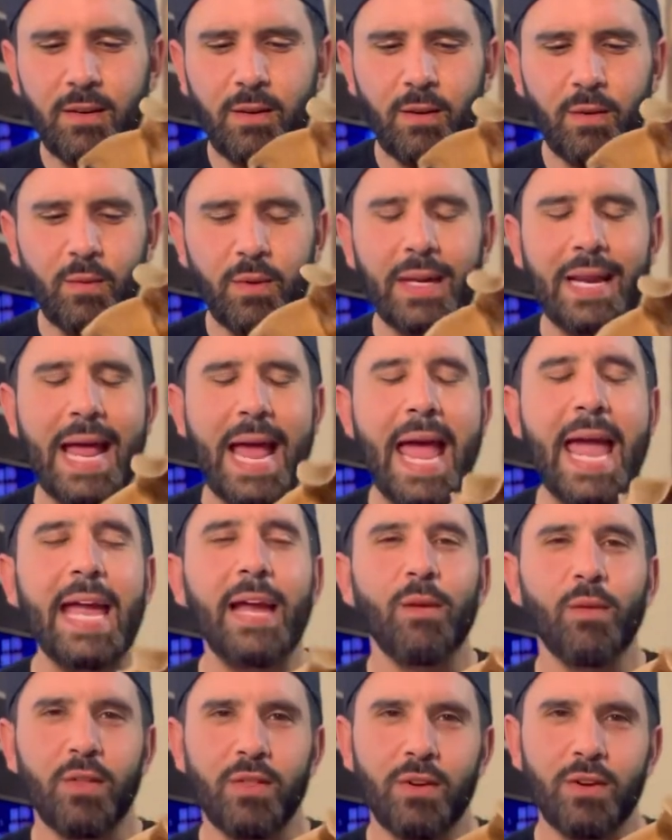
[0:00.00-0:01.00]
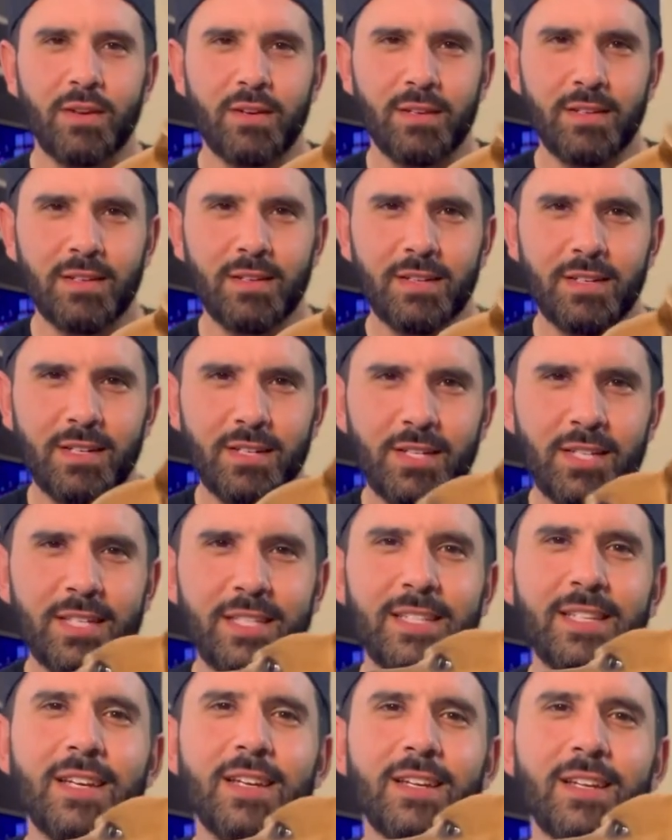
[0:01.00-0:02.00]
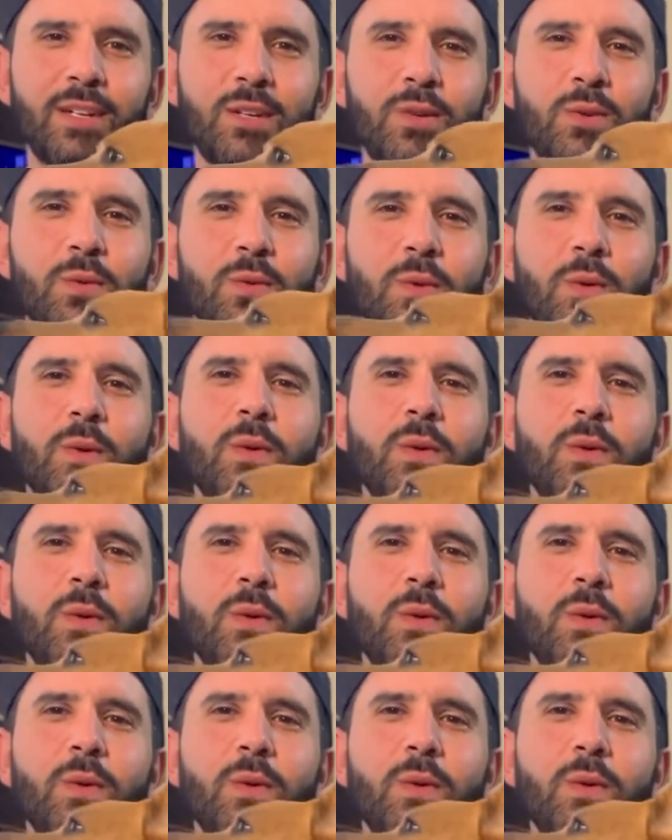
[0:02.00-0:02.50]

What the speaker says: We're gonna hang with her because she's cool.